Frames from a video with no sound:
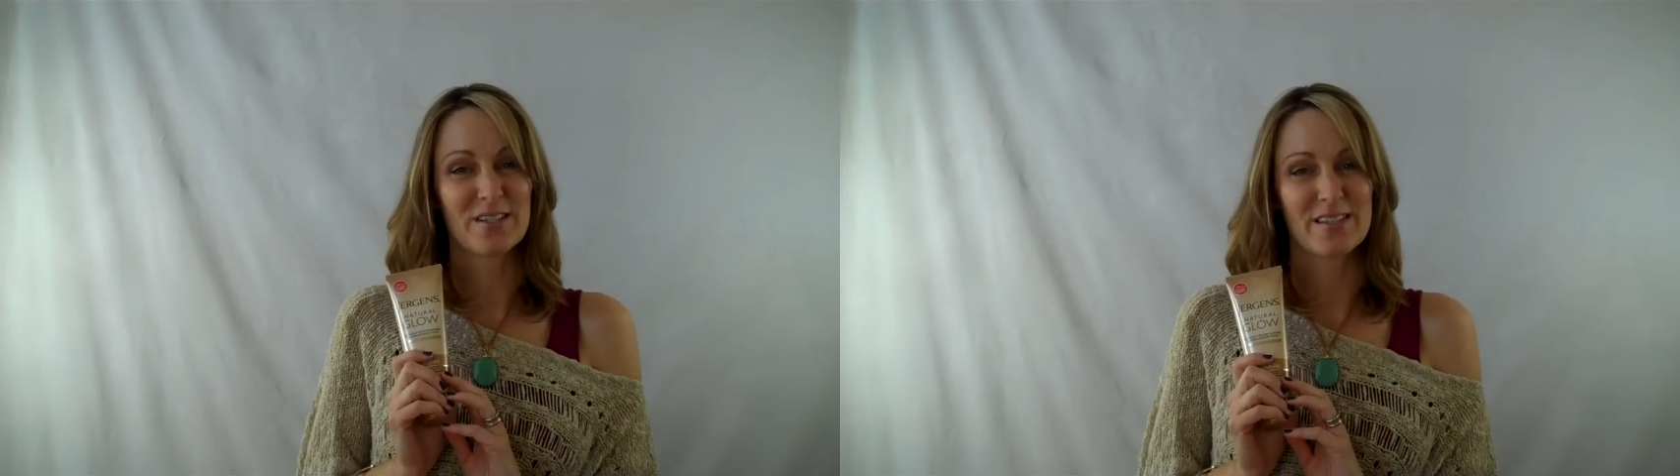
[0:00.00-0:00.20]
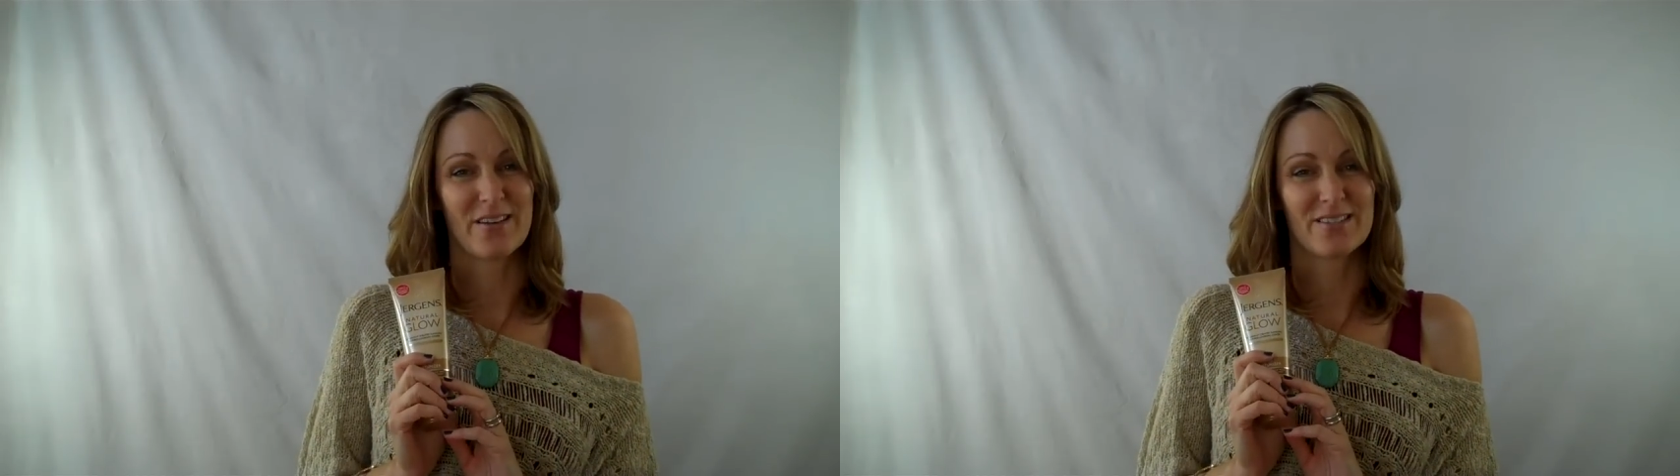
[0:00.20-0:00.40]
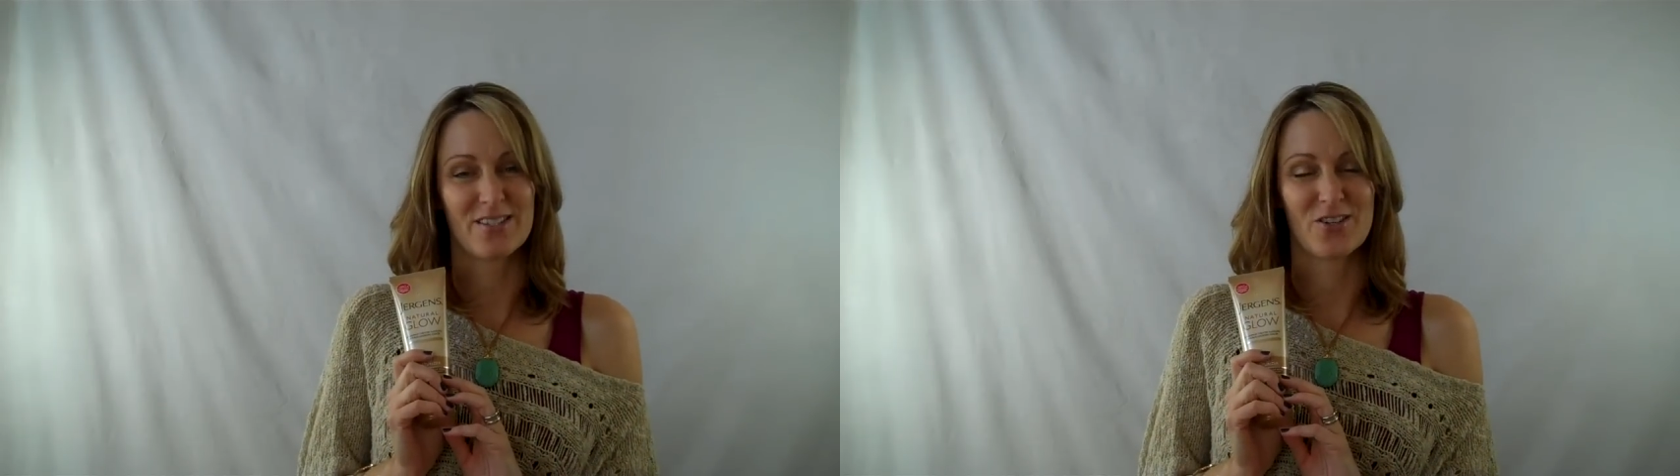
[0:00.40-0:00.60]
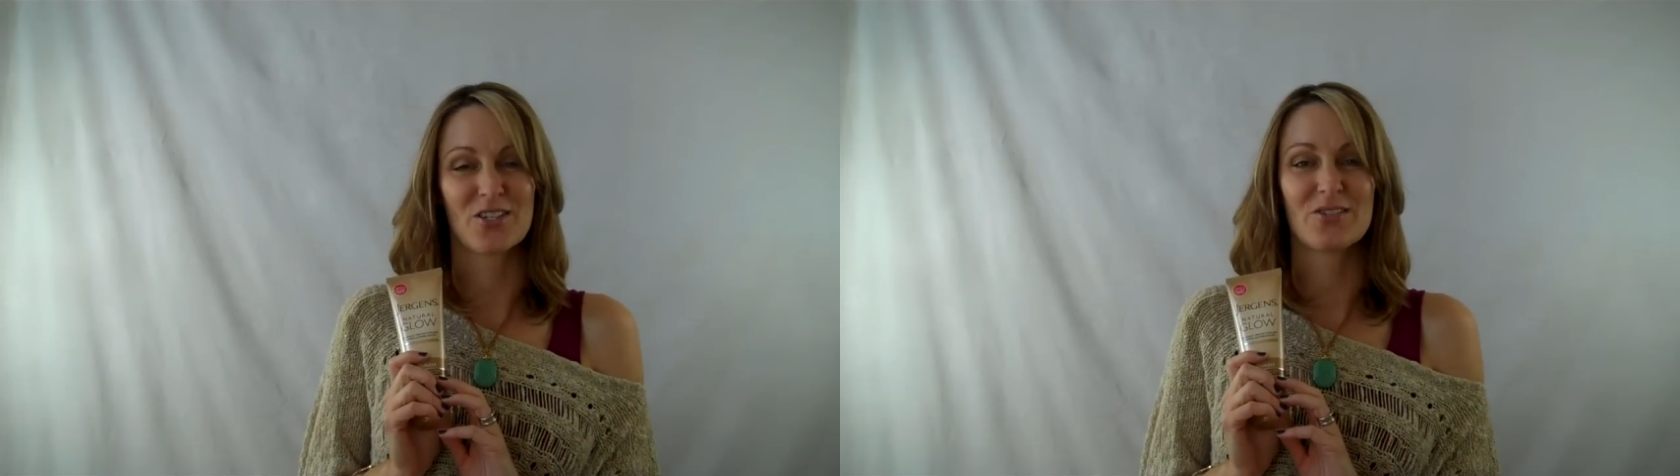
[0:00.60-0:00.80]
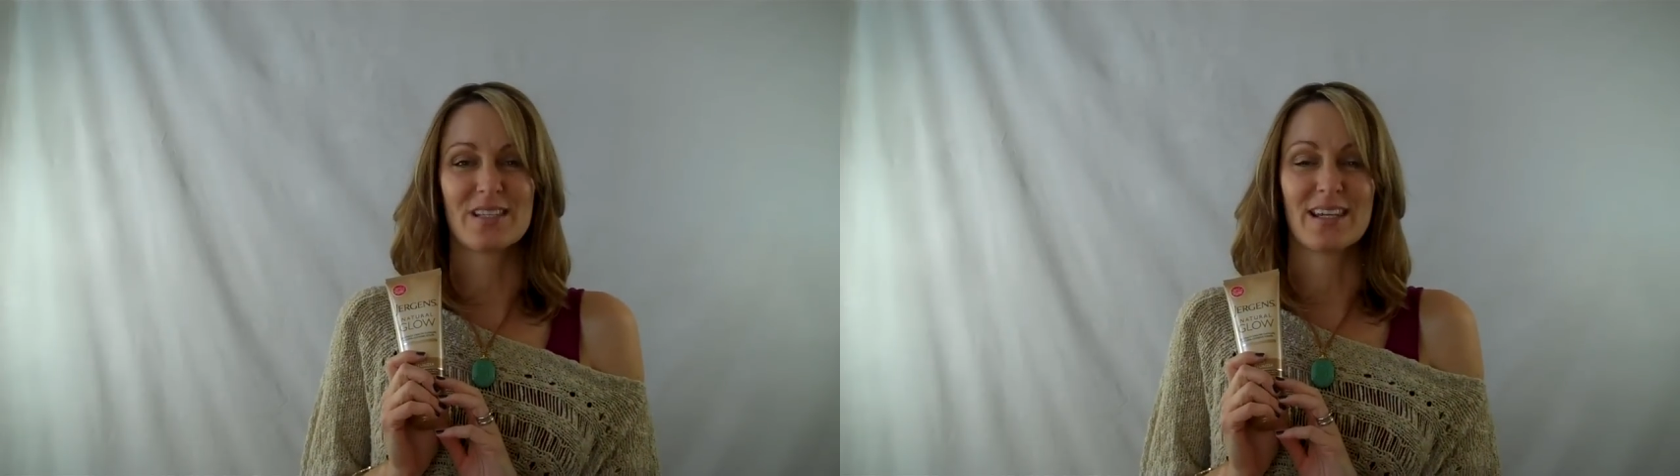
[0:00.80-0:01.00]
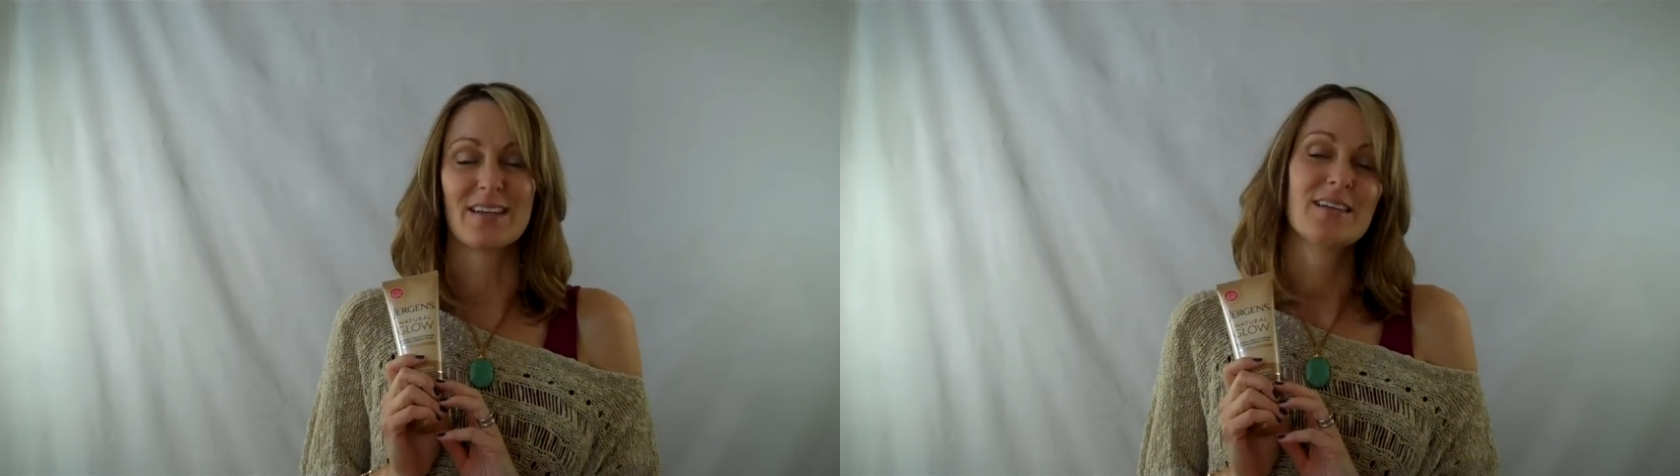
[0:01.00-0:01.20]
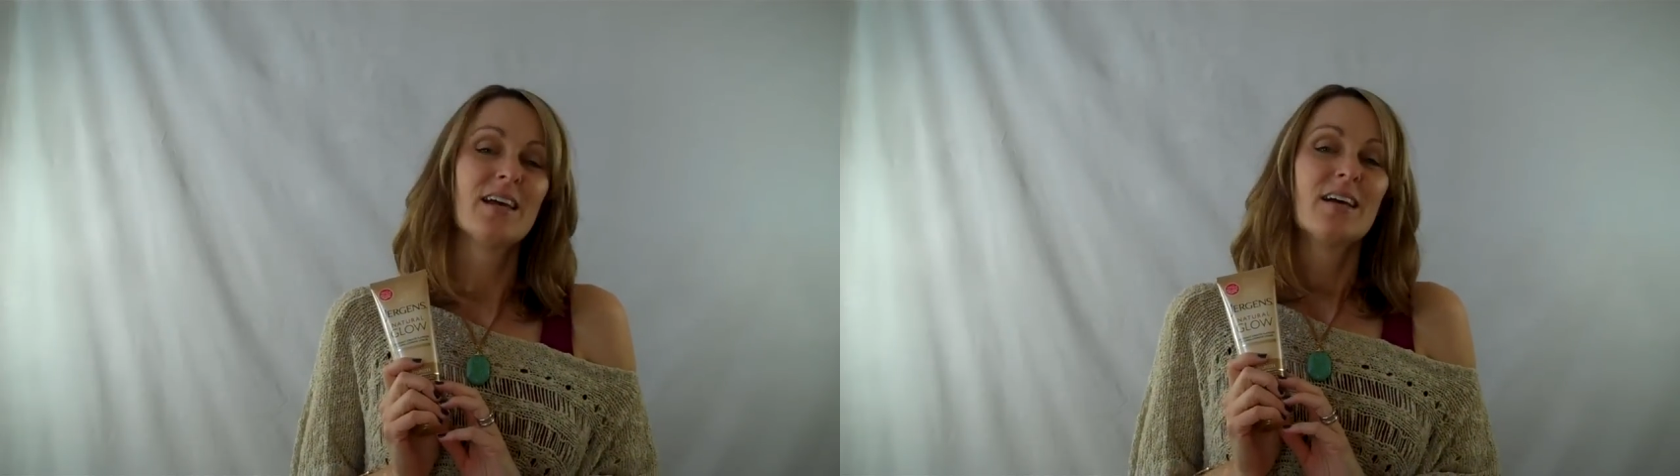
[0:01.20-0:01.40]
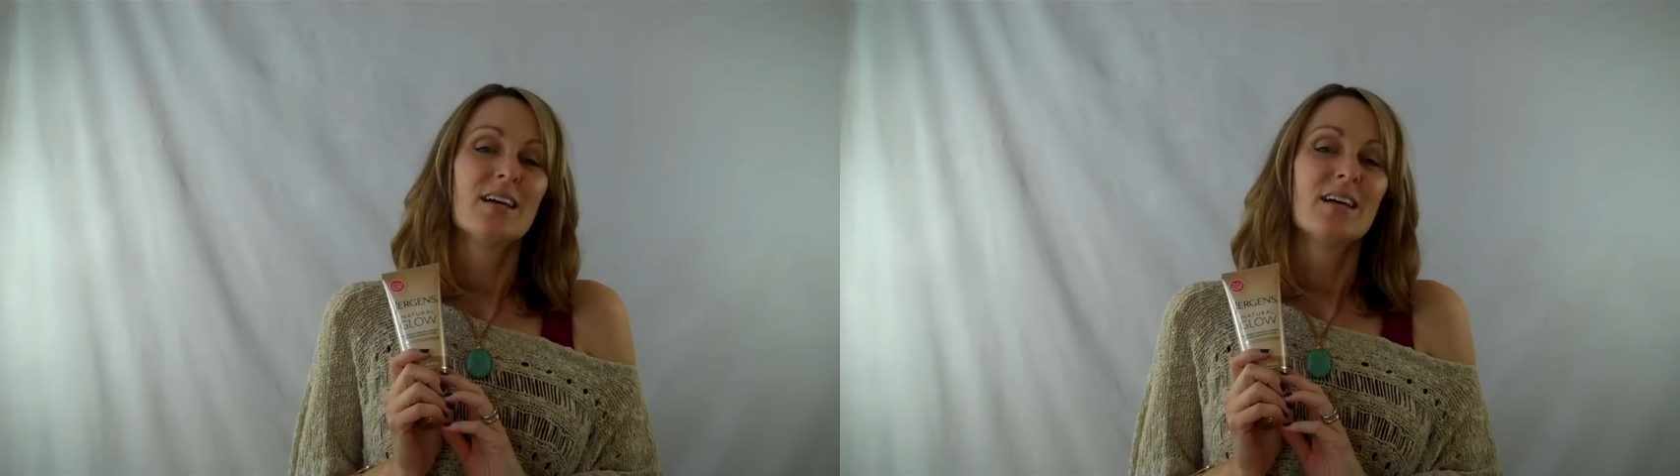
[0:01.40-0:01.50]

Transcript: this out and start using it.